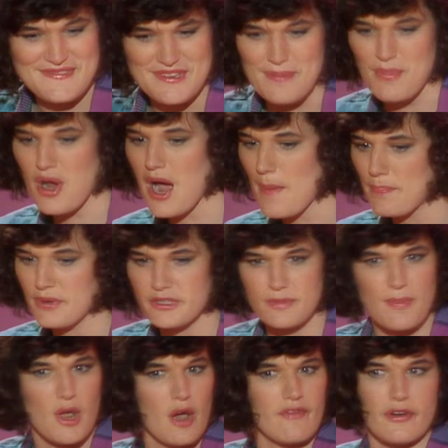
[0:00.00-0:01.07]
Some cop pulls
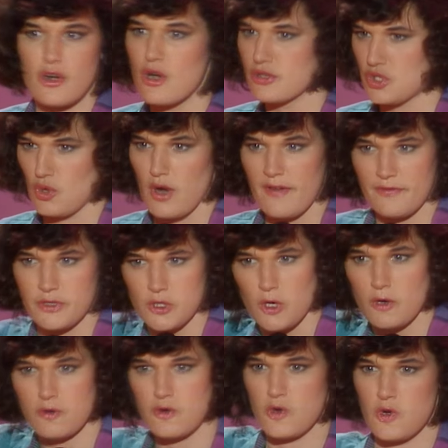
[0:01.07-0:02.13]
me over. No, sir,
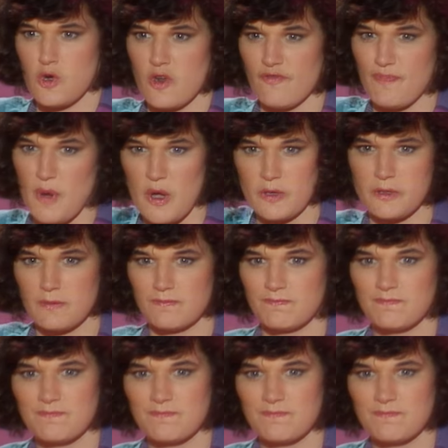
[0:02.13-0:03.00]
officer. Nerf balls.